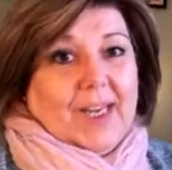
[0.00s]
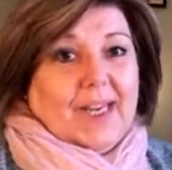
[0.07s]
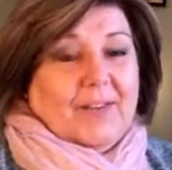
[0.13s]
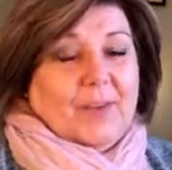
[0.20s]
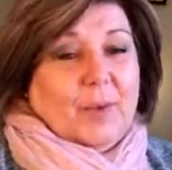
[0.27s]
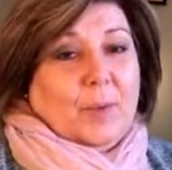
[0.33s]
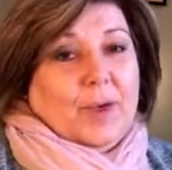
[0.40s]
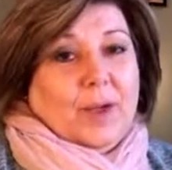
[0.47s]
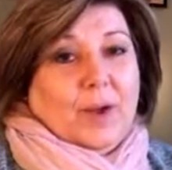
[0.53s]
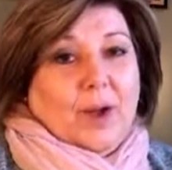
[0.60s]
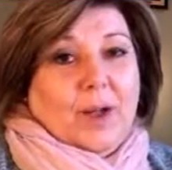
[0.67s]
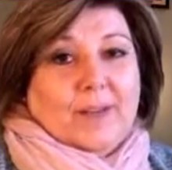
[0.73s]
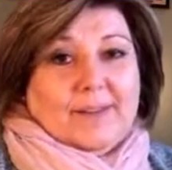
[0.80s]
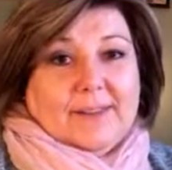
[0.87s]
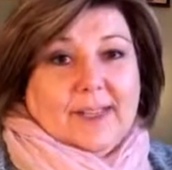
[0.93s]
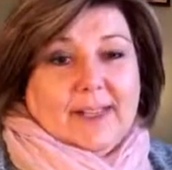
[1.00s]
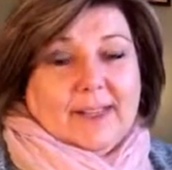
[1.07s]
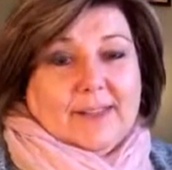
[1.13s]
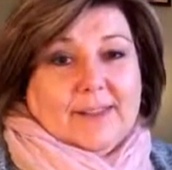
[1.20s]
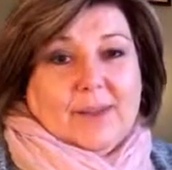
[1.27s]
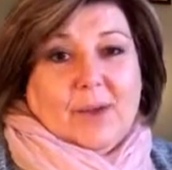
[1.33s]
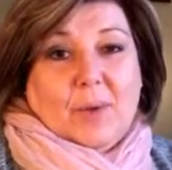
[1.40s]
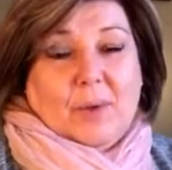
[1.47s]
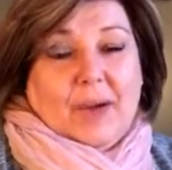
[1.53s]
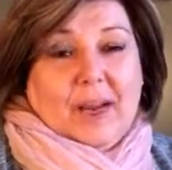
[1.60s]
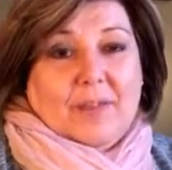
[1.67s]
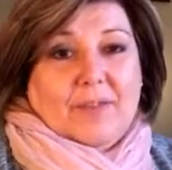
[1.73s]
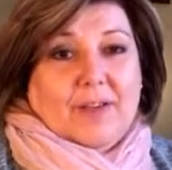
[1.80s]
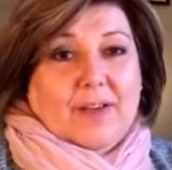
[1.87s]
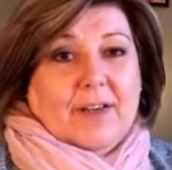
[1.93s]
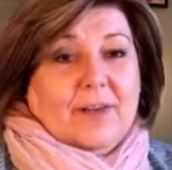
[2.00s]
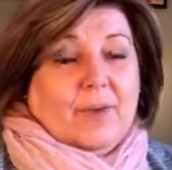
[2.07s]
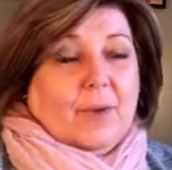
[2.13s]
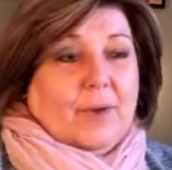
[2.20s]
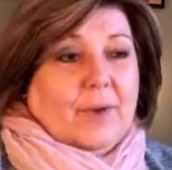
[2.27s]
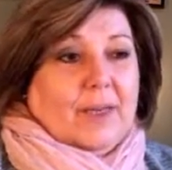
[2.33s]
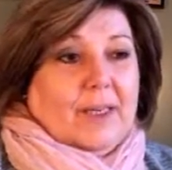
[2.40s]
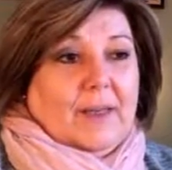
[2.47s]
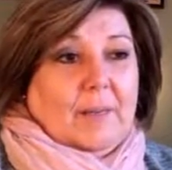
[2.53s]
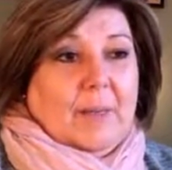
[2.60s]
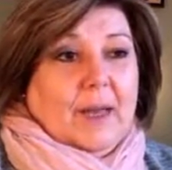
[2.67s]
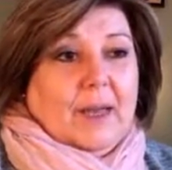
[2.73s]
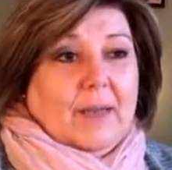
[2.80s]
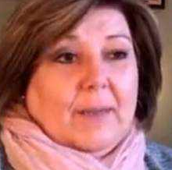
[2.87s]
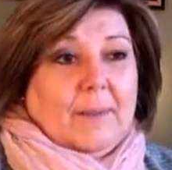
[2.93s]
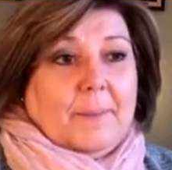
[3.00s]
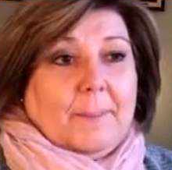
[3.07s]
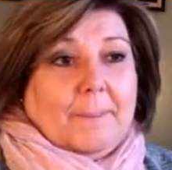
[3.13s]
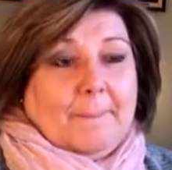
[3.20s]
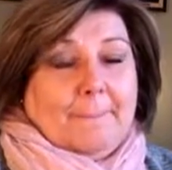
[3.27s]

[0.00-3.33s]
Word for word: If you want to call, text, or whatever, or email,